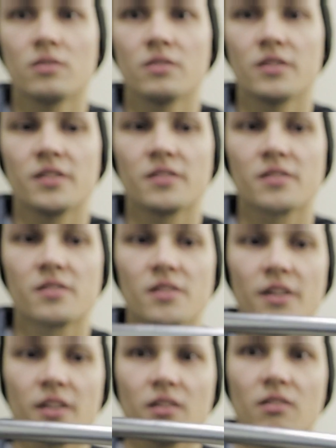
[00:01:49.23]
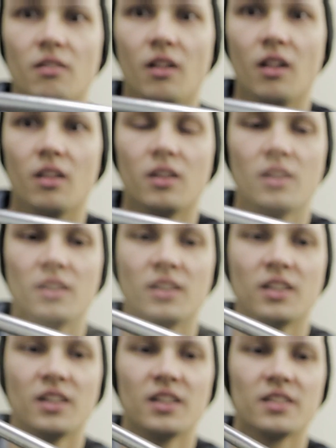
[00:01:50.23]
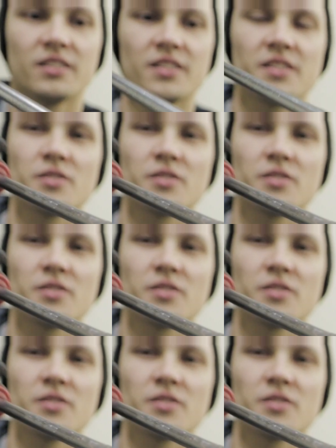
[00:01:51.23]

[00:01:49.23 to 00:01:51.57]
This is like, this